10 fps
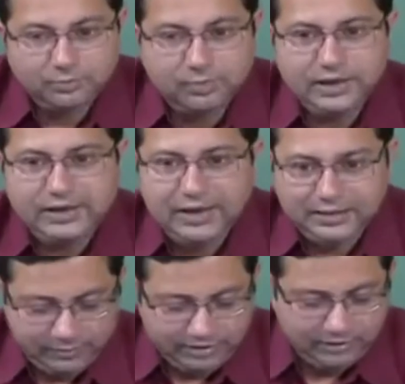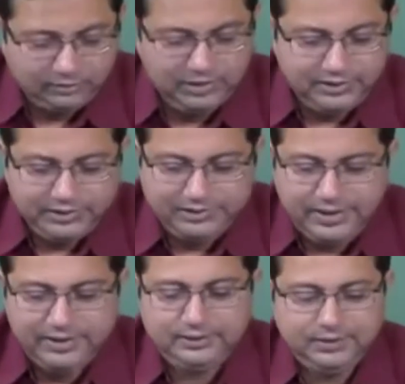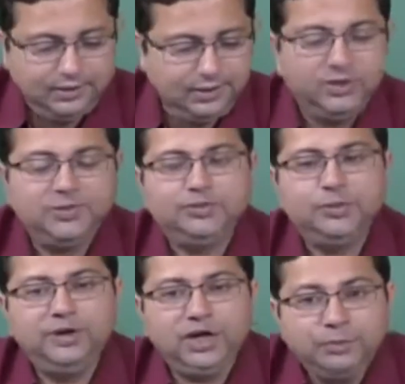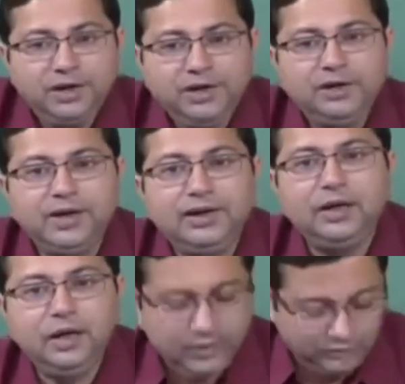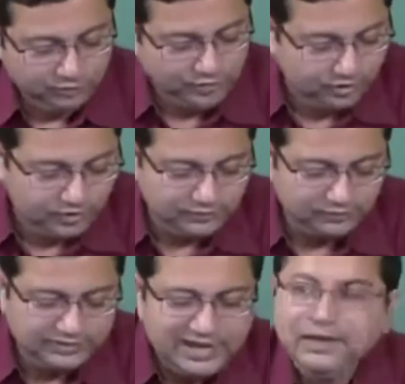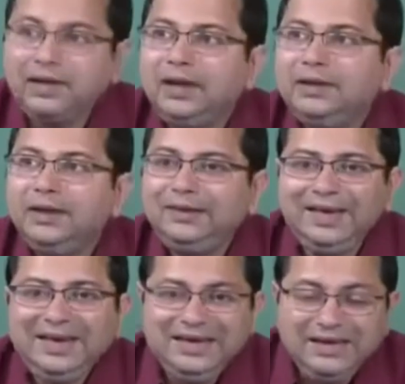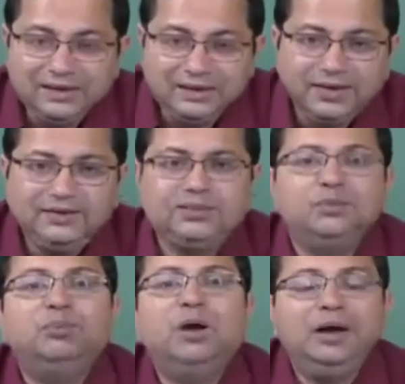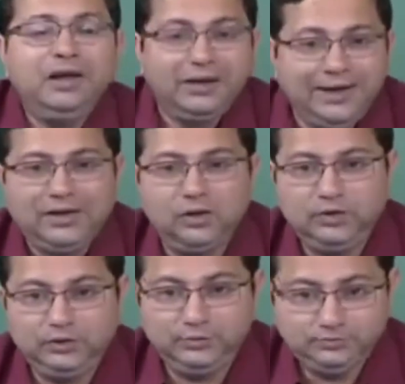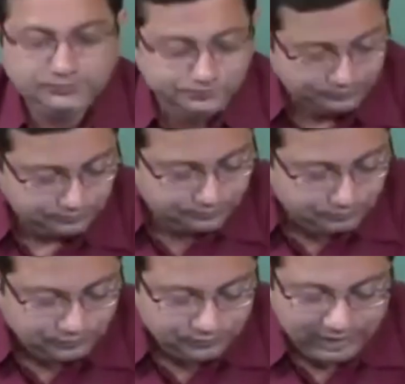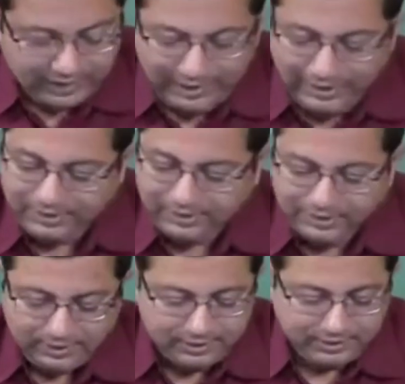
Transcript: will burn at a particular rate higher than the double base propellant burning rate. So, because of that, there is an increased burning rate also, and